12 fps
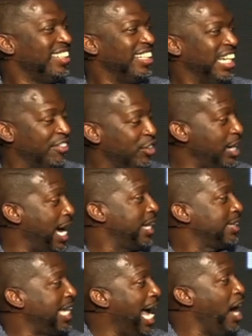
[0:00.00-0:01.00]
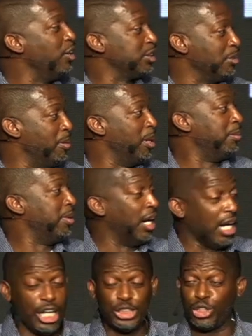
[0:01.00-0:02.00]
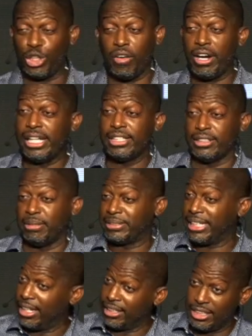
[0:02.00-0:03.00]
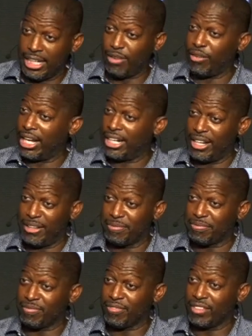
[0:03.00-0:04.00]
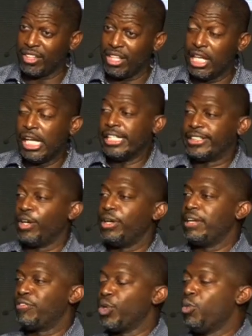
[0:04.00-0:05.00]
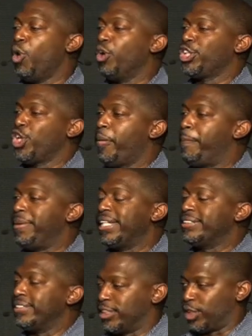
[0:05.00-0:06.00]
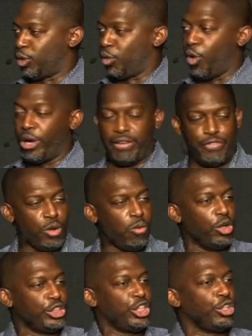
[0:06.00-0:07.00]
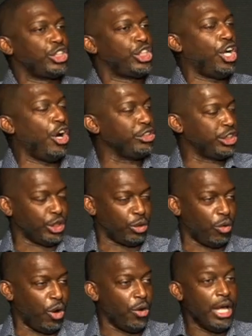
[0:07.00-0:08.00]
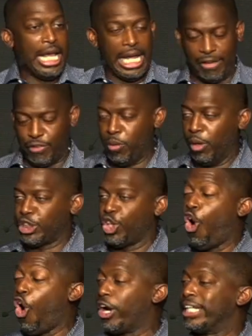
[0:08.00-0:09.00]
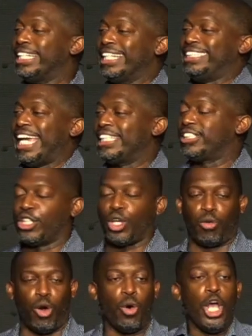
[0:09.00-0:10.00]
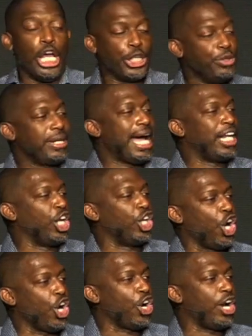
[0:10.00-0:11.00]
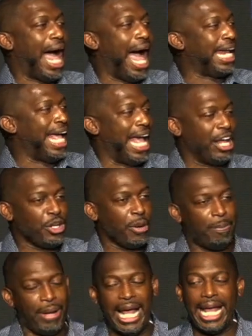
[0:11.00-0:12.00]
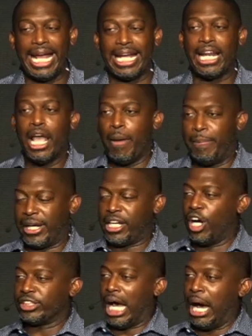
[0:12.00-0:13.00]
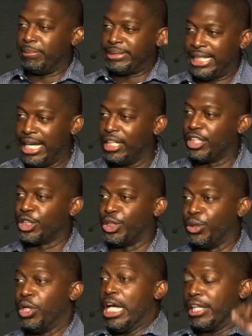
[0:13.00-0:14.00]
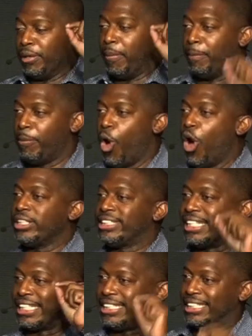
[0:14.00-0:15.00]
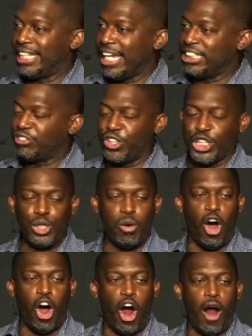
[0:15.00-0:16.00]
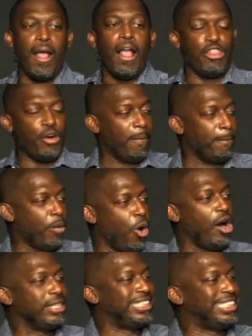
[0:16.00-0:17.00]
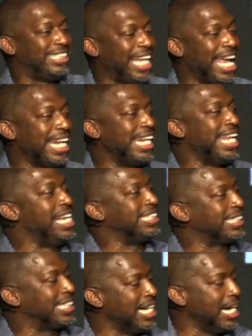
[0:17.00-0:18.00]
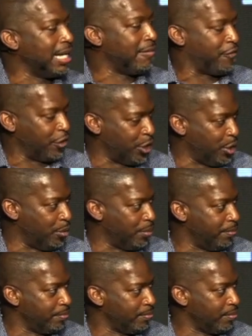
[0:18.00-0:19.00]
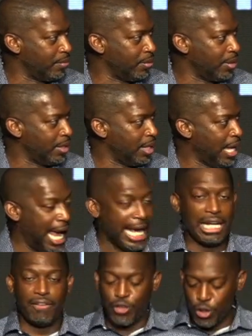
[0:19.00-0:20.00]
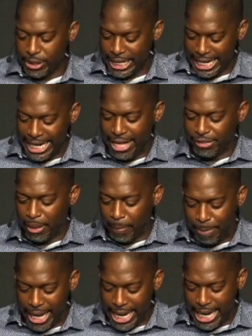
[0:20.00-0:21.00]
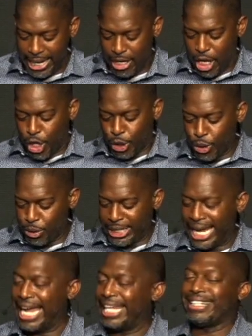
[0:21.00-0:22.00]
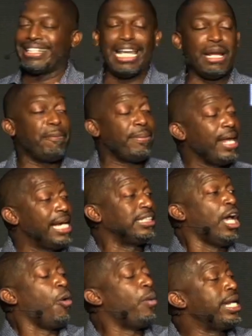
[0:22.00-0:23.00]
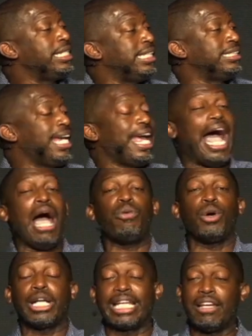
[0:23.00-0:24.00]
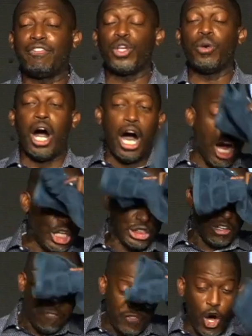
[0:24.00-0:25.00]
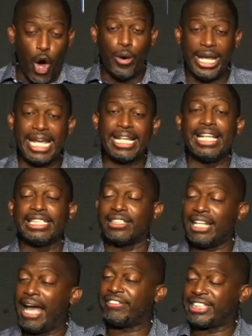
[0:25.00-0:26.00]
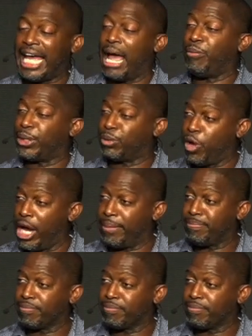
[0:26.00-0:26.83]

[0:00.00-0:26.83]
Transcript: If you got a thousand member, a hundred crazy. I'm telling you that right now. So if you want your business to grow, if you want your church to grow, if you want your organization to grow, you got to learn how to handle pain because I'm telling you, the more successful you are, the more Satan is gunning for you. And if you can't handle the pain, you can't get blessed. What does he say? I will give you a hundredfold in this lifetime with what?